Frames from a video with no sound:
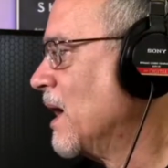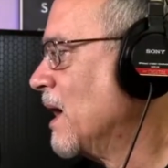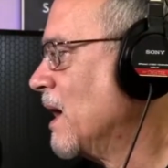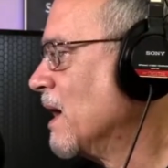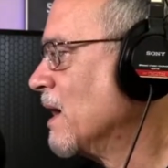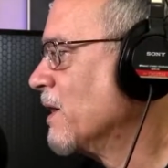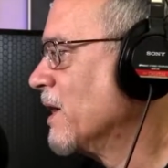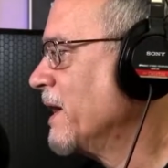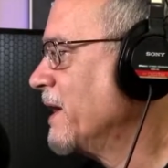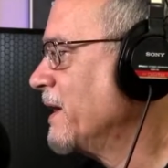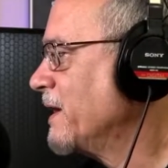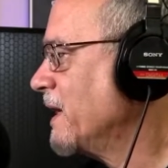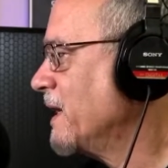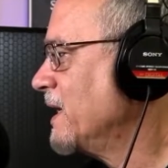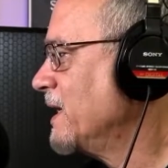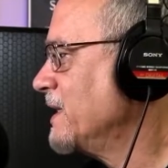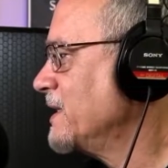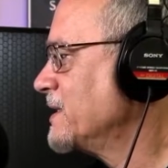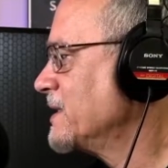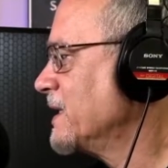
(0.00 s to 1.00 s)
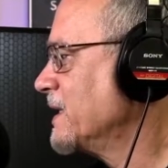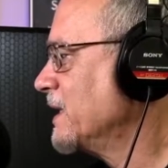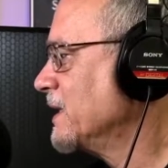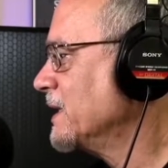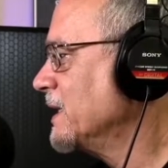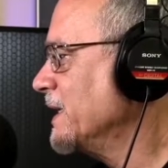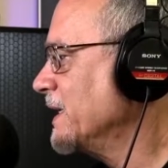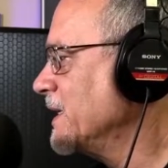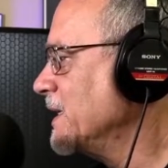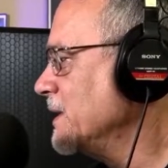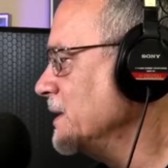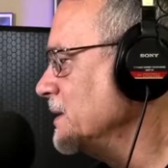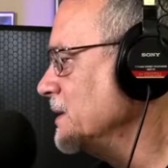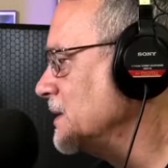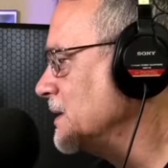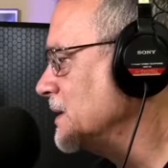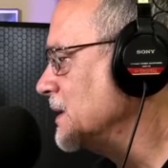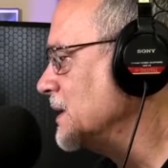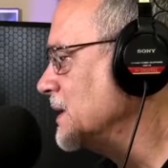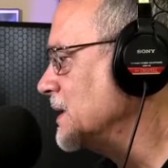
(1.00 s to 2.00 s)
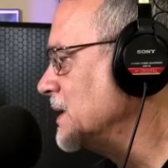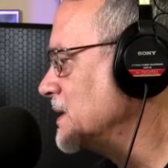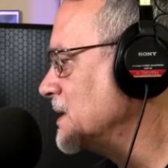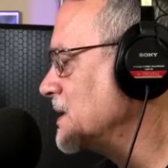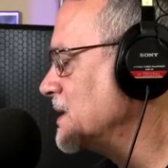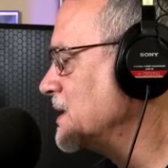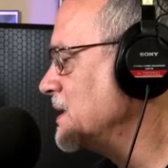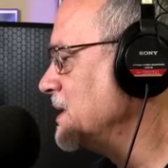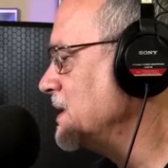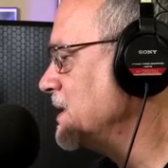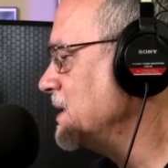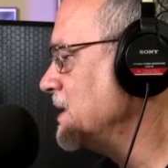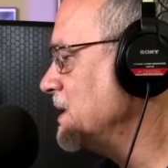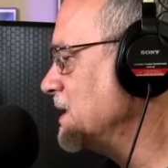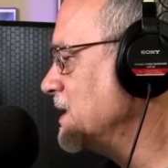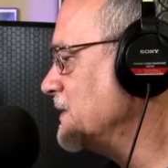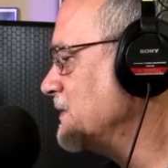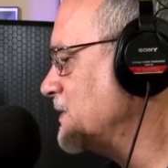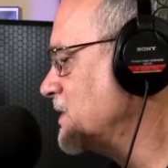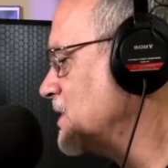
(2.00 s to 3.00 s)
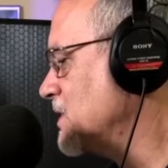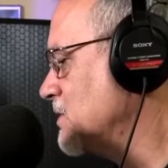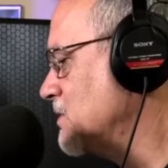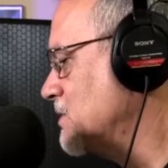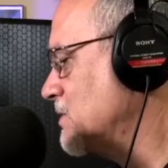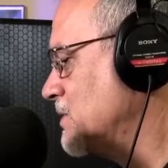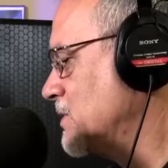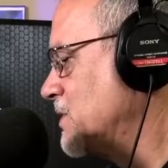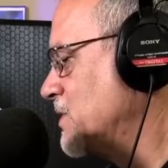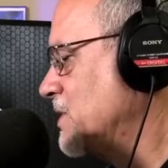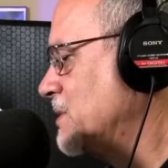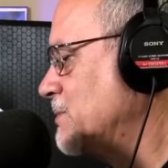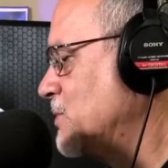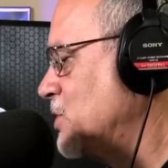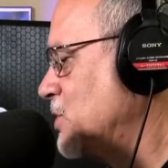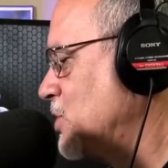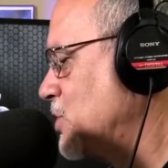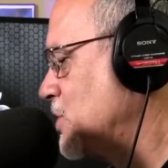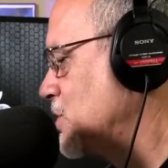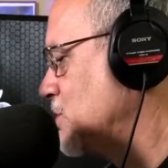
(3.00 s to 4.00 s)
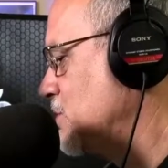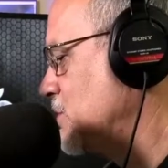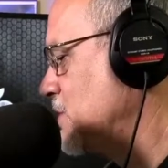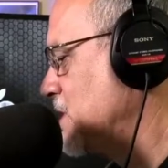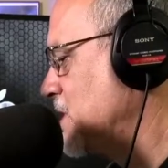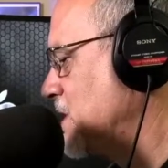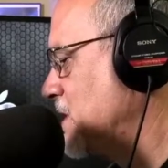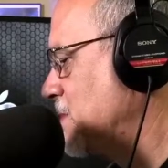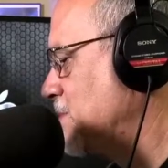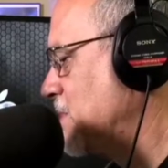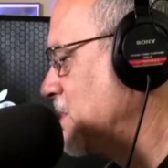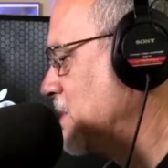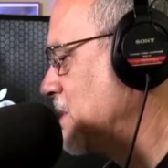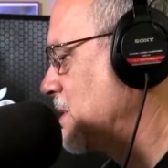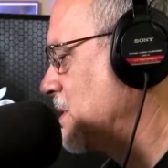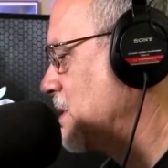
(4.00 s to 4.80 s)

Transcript: All right, I sent a link. Let's see if someone shows up